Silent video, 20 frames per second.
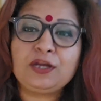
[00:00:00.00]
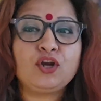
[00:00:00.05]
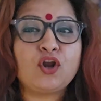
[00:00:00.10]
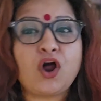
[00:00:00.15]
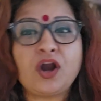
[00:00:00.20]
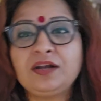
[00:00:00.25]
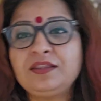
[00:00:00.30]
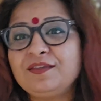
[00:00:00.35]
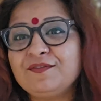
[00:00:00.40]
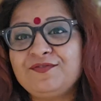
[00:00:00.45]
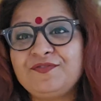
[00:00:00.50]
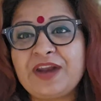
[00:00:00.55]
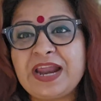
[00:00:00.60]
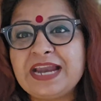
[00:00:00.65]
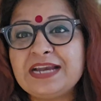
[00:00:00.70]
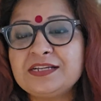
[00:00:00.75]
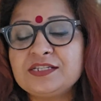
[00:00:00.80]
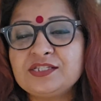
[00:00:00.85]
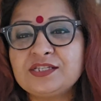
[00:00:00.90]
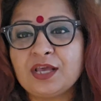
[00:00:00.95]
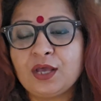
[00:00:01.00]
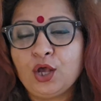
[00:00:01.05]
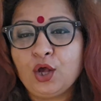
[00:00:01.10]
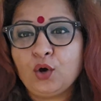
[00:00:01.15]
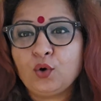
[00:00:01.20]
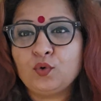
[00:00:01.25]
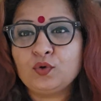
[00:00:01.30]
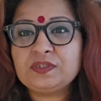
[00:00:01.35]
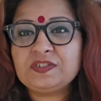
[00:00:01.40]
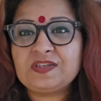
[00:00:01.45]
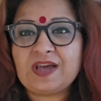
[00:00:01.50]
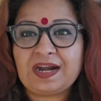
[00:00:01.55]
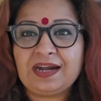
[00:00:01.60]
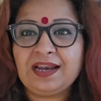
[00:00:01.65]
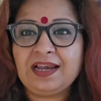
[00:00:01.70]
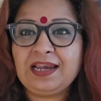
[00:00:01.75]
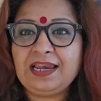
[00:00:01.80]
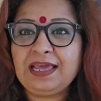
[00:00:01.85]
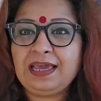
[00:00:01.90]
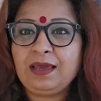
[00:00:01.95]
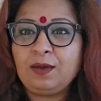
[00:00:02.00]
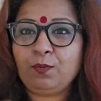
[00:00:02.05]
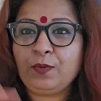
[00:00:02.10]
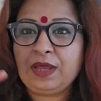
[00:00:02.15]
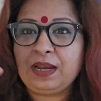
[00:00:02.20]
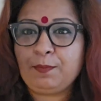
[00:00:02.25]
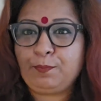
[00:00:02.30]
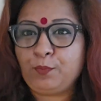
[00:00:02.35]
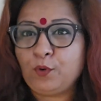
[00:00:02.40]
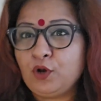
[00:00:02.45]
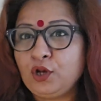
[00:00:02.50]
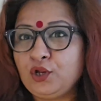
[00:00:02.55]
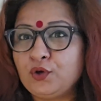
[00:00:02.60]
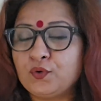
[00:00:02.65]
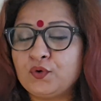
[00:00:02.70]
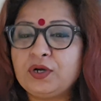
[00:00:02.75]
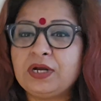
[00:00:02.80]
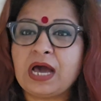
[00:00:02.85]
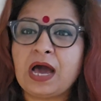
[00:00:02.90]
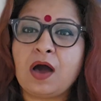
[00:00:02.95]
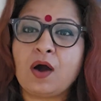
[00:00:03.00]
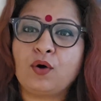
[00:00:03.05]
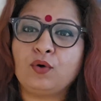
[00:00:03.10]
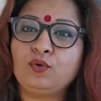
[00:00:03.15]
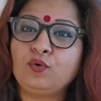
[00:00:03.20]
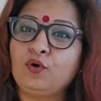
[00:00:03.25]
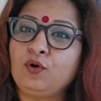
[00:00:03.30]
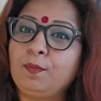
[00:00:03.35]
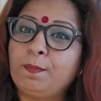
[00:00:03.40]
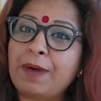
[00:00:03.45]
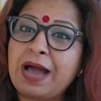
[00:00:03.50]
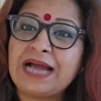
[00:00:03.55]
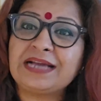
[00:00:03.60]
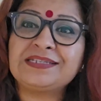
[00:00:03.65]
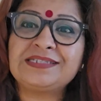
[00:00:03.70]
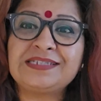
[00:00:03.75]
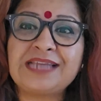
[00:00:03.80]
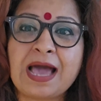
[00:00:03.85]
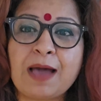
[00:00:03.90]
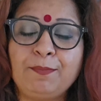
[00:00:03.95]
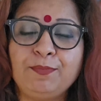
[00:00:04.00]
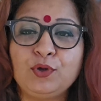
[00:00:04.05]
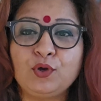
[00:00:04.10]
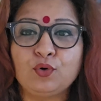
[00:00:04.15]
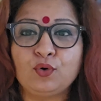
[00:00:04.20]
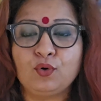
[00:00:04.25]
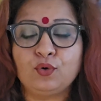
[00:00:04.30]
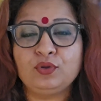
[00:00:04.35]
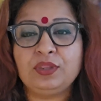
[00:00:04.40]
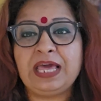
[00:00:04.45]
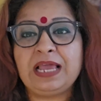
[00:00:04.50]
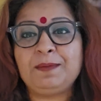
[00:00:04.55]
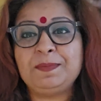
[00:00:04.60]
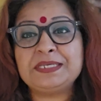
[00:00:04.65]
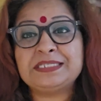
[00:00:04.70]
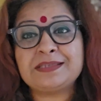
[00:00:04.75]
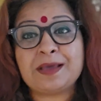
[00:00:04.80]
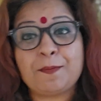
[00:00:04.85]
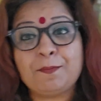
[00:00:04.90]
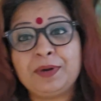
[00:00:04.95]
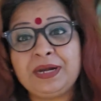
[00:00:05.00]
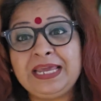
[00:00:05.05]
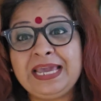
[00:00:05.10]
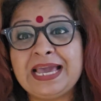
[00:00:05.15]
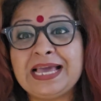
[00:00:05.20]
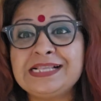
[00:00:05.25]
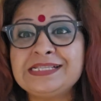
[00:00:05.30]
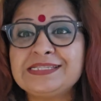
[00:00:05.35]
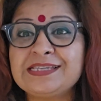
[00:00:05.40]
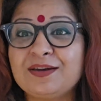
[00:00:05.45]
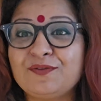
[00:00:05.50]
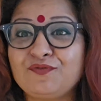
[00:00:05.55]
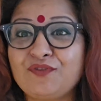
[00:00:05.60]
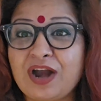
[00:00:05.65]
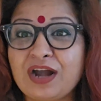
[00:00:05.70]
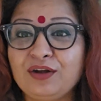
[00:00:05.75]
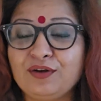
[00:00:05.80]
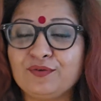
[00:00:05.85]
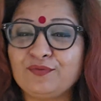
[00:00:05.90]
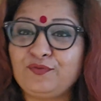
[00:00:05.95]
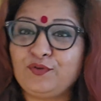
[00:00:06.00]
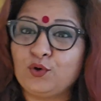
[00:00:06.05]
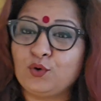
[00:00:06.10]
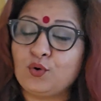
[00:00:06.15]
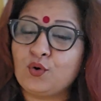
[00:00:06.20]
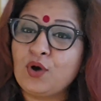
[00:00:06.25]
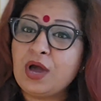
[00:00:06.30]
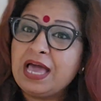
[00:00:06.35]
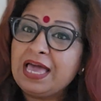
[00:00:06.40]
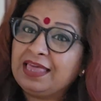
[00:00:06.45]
Not the friends who suddenly will pull you down, who will backstab you, they'll be somebody else in front of you,